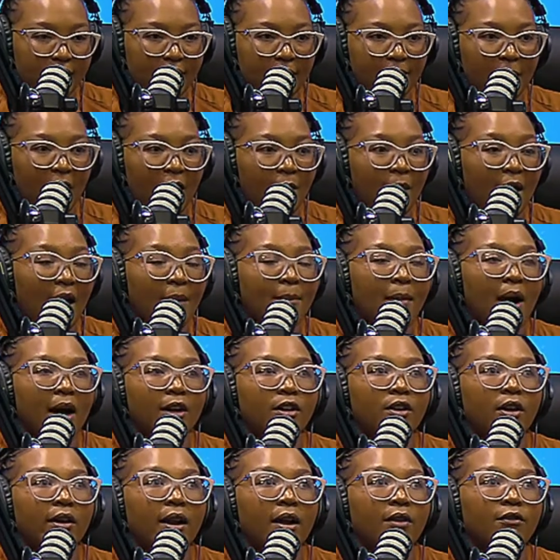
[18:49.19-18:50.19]
maybe I might
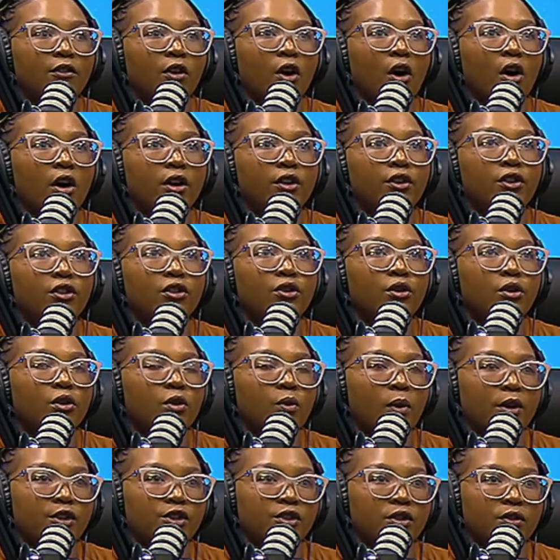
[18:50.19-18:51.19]
not have gone through
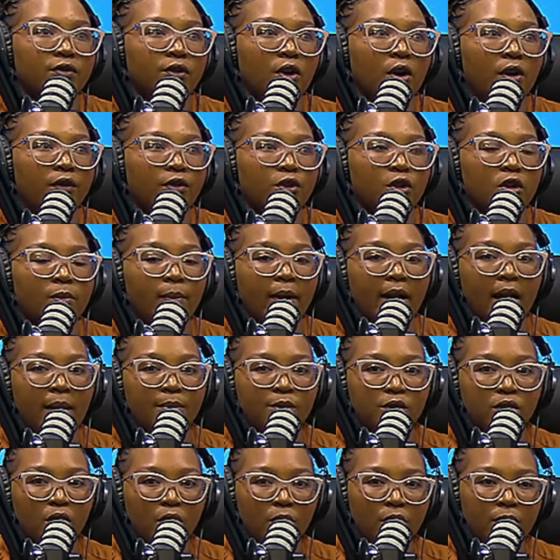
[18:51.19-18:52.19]
what you've gone through, but I'm
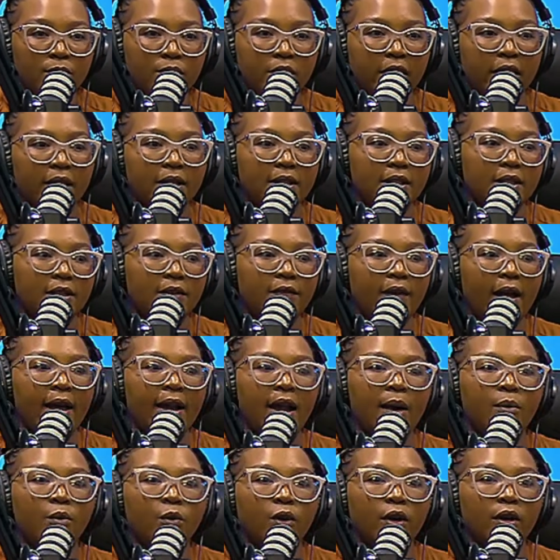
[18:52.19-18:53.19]
so objective and
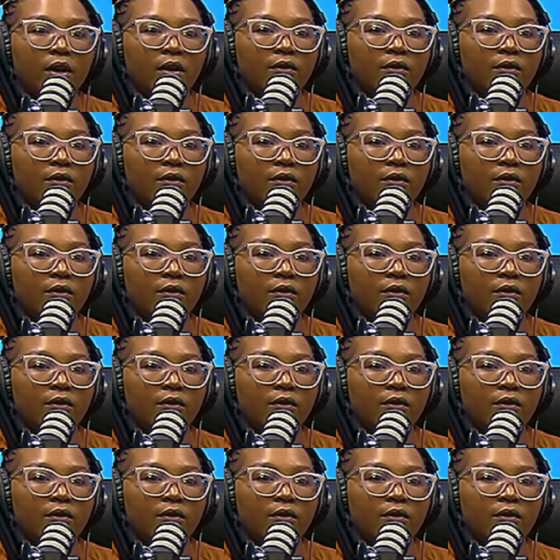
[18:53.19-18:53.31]
I'm working